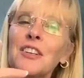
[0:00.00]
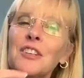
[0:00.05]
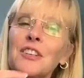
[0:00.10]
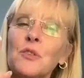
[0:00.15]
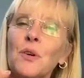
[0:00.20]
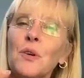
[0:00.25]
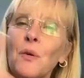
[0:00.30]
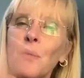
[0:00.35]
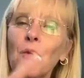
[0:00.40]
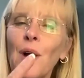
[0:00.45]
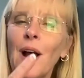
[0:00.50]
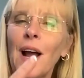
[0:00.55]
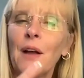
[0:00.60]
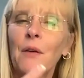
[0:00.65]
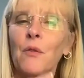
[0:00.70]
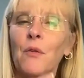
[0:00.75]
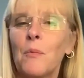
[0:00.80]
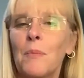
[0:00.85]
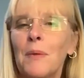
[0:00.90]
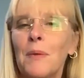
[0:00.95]
do it right
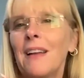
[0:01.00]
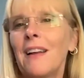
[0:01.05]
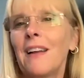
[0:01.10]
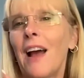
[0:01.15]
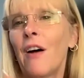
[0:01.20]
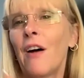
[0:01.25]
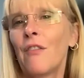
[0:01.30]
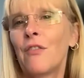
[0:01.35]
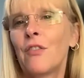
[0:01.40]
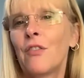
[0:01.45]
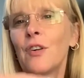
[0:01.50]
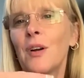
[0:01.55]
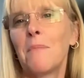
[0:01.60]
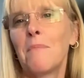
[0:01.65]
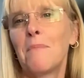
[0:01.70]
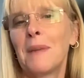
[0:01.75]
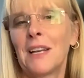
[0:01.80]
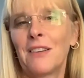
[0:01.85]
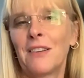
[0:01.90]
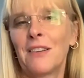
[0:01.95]
will be helpful and
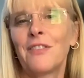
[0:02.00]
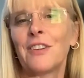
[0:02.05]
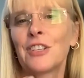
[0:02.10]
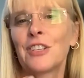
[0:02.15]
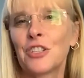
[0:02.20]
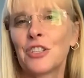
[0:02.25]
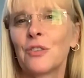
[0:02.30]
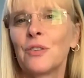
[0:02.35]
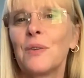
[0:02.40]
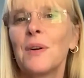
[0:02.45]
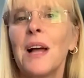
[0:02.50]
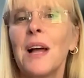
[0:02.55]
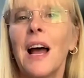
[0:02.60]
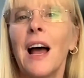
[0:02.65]
beneficial.